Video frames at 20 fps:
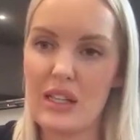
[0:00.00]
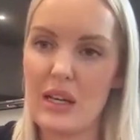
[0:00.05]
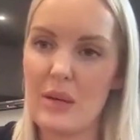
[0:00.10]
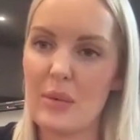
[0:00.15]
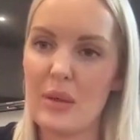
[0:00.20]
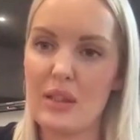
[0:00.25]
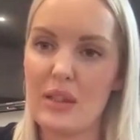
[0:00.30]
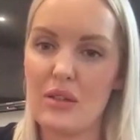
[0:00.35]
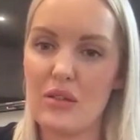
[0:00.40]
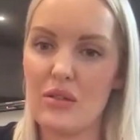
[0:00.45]
in that,
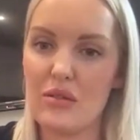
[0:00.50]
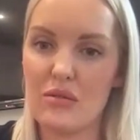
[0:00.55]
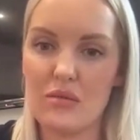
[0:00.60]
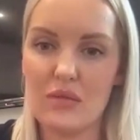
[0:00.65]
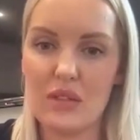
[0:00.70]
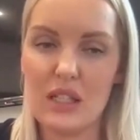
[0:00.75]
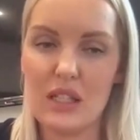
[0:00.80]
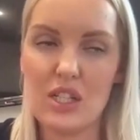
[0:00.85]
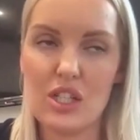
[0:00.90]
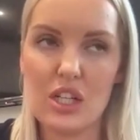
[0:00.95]
but I don't
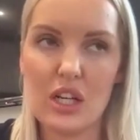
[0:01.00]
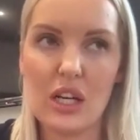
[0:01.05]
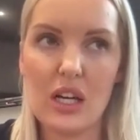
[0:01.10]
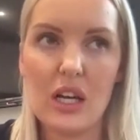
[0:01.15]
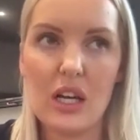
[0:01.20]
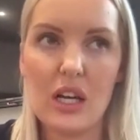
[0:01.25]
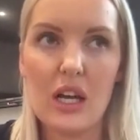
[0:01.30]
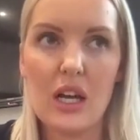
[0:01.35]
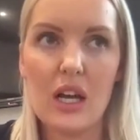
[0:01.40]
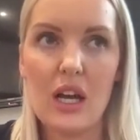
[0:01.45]
teach it.
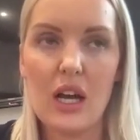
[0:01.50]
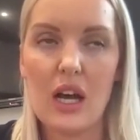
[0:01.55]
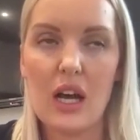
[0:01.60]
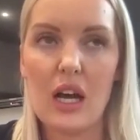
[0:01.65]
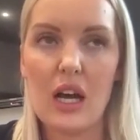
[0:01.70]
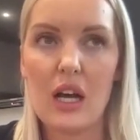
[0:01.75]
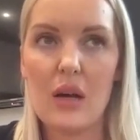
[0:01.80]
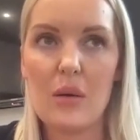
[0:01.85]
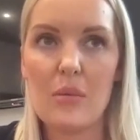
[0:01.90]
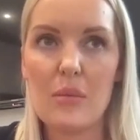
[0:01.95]

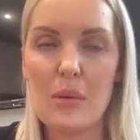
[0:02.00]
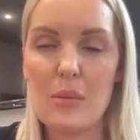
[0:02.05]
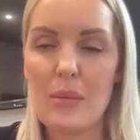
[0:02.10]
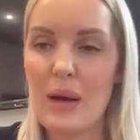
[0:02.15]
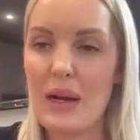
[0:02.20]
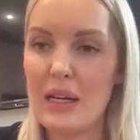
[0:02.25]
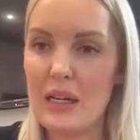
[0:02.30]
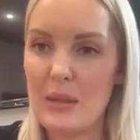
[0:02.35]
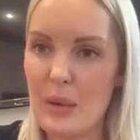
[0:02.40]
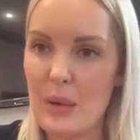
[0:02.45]
But
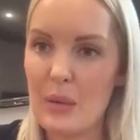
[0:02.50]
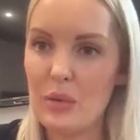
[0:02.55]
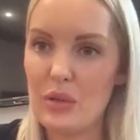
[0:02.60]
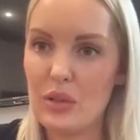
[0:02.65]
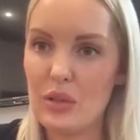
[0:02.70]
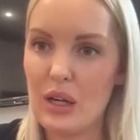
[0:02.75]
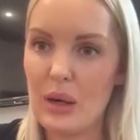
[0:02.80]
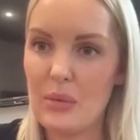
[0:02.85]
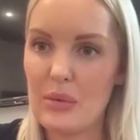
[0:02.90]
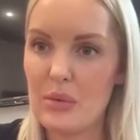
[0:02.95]
mainly people
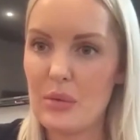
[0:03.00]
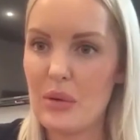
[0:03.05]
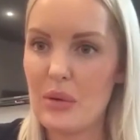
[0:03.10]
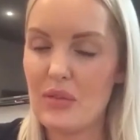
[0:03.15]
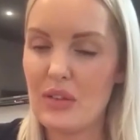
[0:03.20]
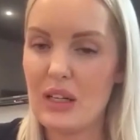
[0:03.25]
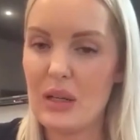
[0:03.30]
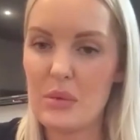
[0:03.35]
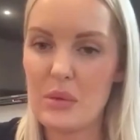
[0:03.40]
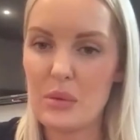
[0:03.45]
do come to me
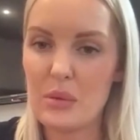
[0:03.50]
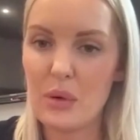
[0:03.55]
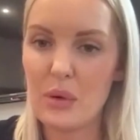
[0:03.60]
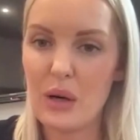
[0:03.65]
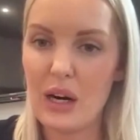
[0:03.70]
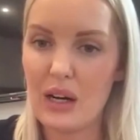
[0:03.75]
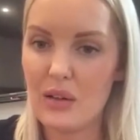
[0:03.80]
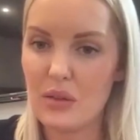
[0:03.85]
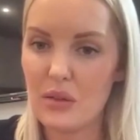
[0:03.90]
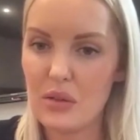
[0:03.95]
for lips and
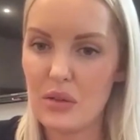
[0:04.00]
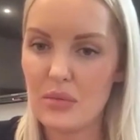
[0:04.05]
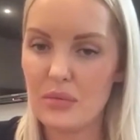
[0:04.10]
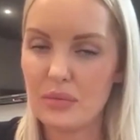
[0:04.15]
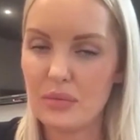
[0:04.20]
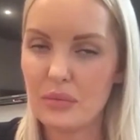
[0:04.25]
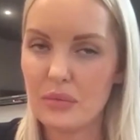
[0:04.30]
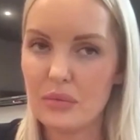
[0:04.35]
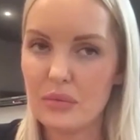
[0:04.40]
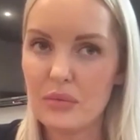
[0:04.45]
brows.
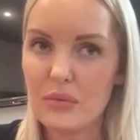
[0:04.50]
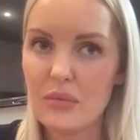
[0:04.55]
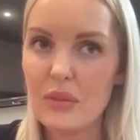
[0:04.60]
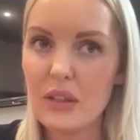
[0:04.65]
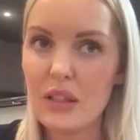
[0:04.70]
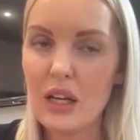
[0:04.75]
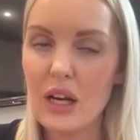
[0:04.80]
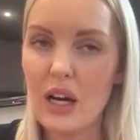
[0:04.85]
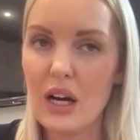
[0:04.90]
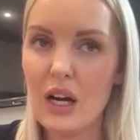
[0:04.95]

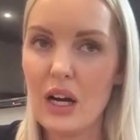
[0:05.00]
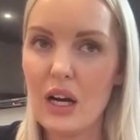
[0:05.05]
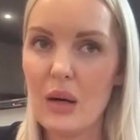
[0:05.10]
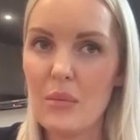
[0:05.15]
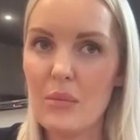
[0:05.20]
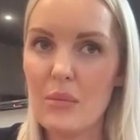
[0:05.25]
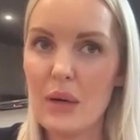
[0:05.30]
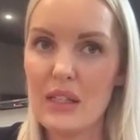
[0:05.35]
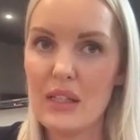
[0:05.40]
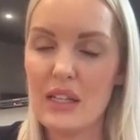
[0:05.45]

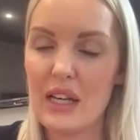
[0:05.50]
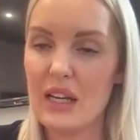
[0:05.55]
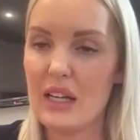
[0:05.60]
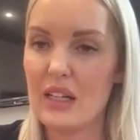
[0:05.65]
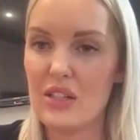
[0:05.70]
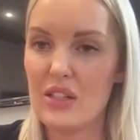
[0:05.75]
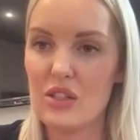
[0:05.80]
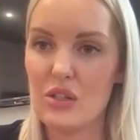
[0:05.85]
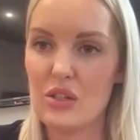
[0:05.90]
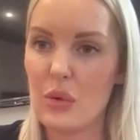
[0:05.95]
And
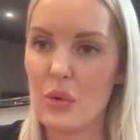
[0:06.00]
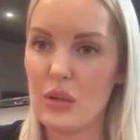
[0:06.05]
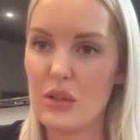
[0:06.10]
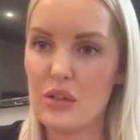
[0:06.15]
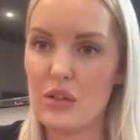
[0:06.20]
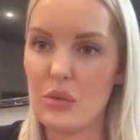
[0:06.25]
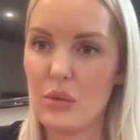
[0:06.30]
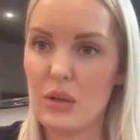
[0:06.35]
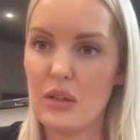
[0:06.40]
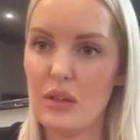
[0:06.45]
it's just
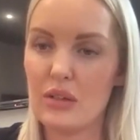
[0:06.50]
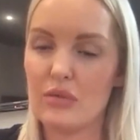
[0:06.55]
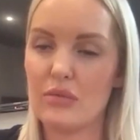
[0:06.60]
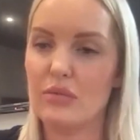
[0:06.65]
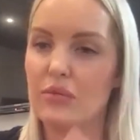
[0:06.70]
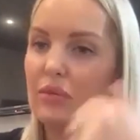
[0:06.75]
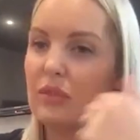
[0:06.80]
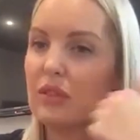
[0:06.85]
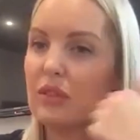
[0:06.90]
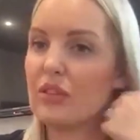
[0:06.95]
1-to-1
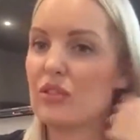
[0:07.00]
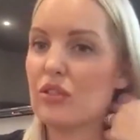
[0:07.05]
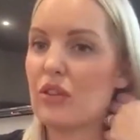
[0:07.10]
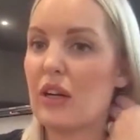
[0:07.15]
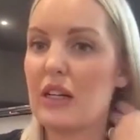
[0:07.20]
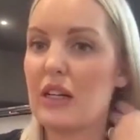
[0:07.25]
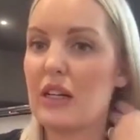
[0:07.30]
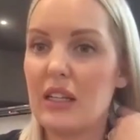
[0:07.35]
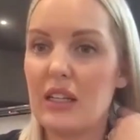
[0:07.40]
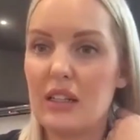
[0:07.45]

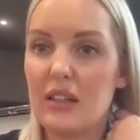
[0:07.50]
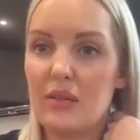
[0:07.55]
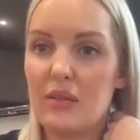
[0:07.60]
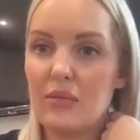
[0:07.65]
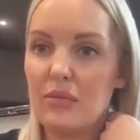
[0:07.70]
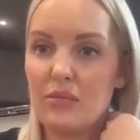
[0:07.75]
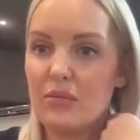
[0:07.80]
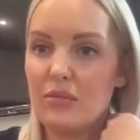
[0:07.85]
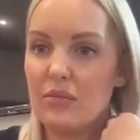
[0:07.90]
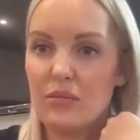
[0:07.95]

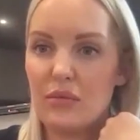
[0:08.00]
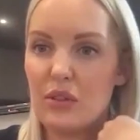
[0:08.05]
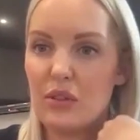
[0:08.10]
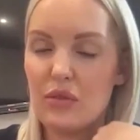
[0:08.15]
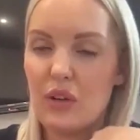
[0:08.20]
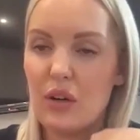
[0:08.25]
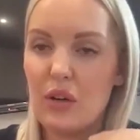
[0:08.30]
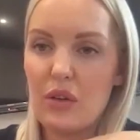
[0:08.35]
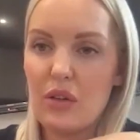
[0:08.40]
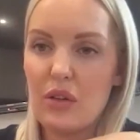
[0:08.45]
training to
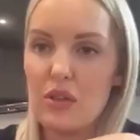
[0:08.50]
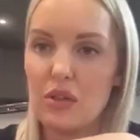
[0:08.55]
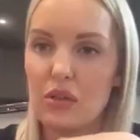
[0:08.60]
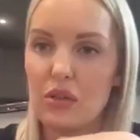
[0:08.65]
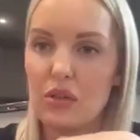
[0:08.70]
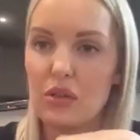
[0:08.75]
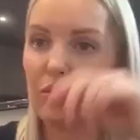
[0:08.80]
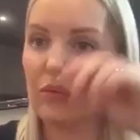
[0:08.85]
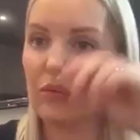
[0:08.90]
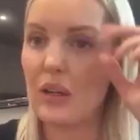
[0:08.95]
focus
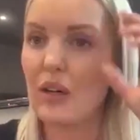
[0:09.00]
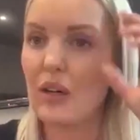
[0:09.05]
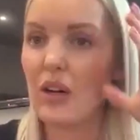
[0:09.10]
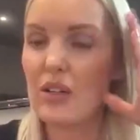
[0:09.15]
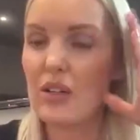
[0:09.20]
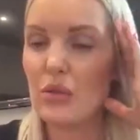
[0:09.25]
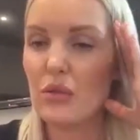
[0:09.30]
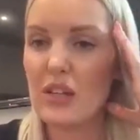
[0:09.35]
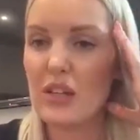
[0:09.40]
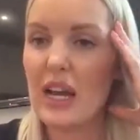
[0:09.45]
on, and I
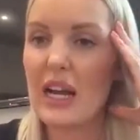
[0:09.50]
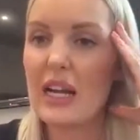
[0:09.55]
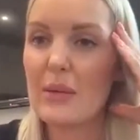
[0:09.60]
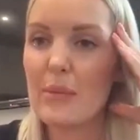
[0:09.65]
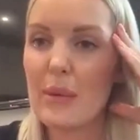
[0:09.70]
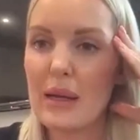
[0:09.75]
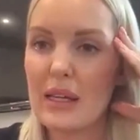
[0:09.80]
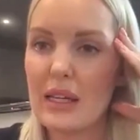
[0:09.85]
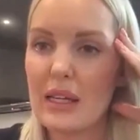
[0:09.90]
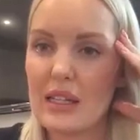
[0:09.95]
sort of tailor
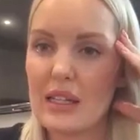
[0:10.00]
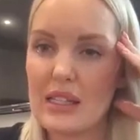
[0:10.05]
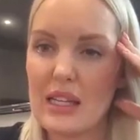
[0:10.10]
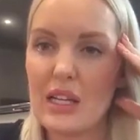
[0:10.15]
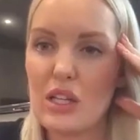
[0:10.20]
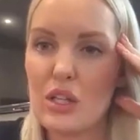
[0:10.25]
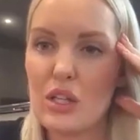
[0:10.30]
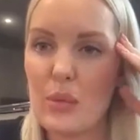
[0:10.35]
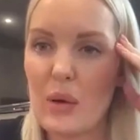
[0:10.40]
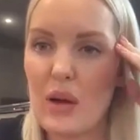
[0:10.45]
make it to
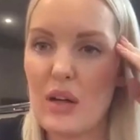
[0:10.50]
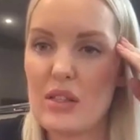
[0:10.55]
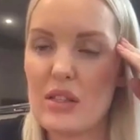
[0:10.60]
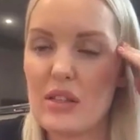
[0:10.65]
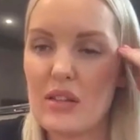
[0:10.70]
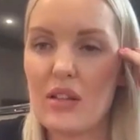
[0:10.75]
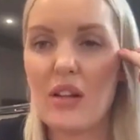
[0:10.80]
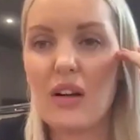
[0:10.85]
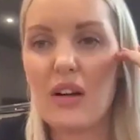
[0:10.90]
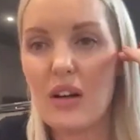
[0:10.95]
each
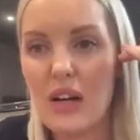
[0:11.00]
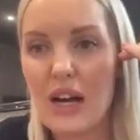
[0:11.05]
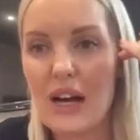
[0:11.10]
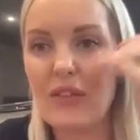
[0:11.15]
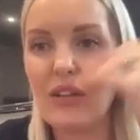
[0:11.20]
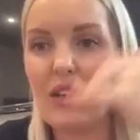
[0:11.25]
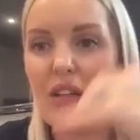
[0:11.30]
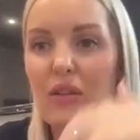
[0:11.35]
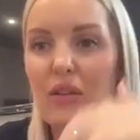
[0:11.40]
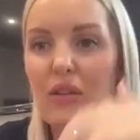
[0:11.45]
person. Like I have
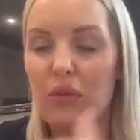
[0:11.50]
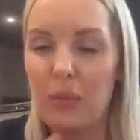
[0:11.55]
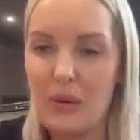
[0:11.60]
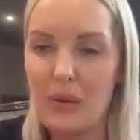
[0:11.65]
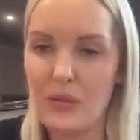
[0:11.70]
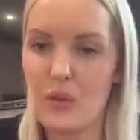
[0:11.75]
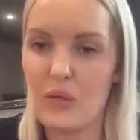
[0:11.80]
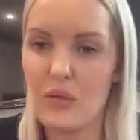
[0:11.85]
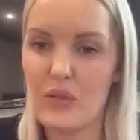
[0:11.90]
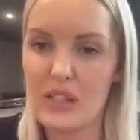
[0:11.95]
a little bit
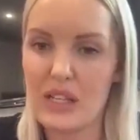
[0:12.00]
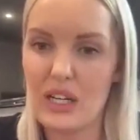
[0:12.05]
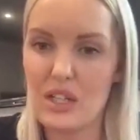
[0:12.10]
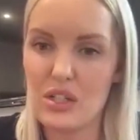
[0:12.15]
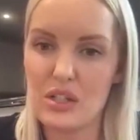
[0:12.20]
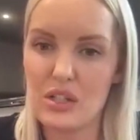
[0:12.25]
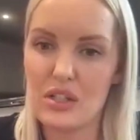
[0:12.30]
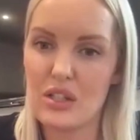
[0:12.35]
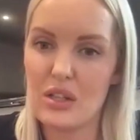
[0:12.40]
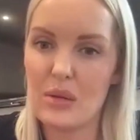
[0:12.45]
of
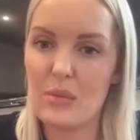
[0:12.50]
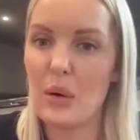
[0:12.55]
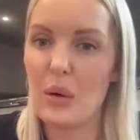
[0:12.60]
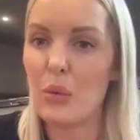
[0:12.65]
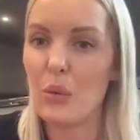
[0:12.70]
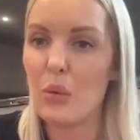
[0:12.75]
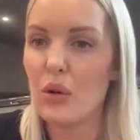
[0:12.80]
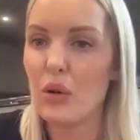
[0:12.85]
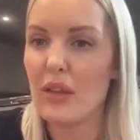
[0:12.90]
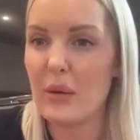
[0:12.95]
conversation to them, like
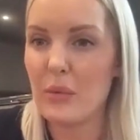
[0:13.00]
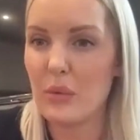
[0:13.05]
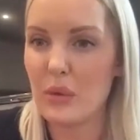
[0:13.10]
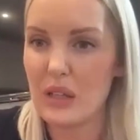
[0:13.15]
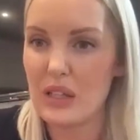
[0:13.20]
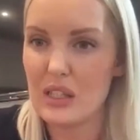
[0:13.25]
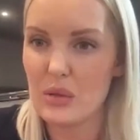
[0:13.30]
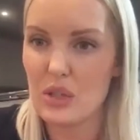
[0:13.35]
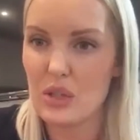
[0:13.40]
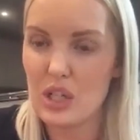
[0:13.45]
what are they
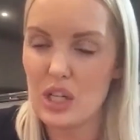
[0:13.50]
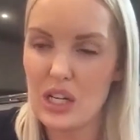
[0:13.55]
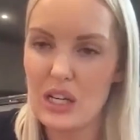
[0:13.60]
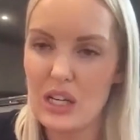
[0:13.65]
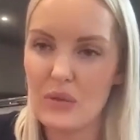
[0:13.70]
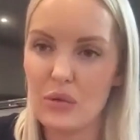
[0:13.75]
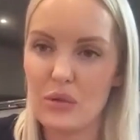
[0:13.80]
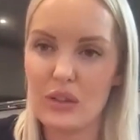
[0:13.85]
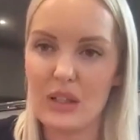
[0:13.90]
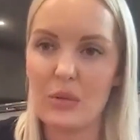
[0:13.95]
wanting to
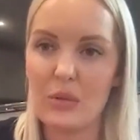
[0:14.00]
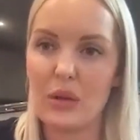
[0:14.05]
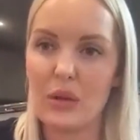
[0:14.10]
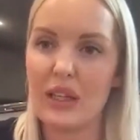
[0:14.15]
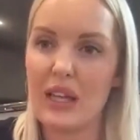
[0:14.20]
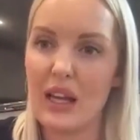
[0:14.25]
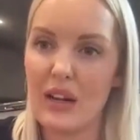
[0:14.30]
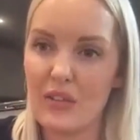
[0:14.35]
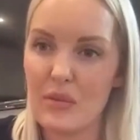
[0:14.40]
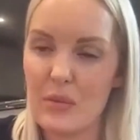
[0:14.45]
achieve, what do they want to
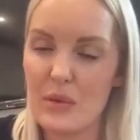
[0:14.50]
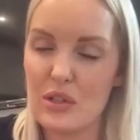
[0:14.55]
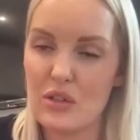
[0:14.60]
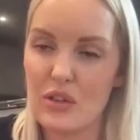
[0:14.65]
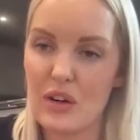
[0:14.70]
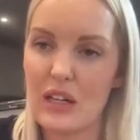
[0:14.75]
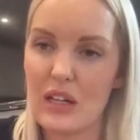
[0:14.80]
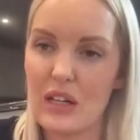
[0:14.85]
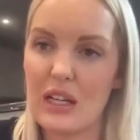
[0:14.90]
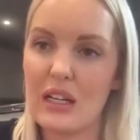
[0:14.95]
get from the
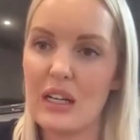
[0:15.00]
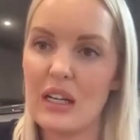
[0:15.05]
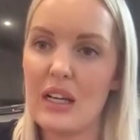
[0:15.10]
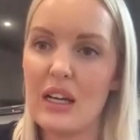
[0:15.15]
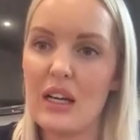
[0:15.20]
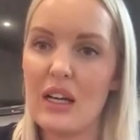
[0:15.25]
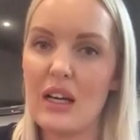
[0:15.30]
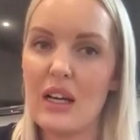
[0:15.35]
training,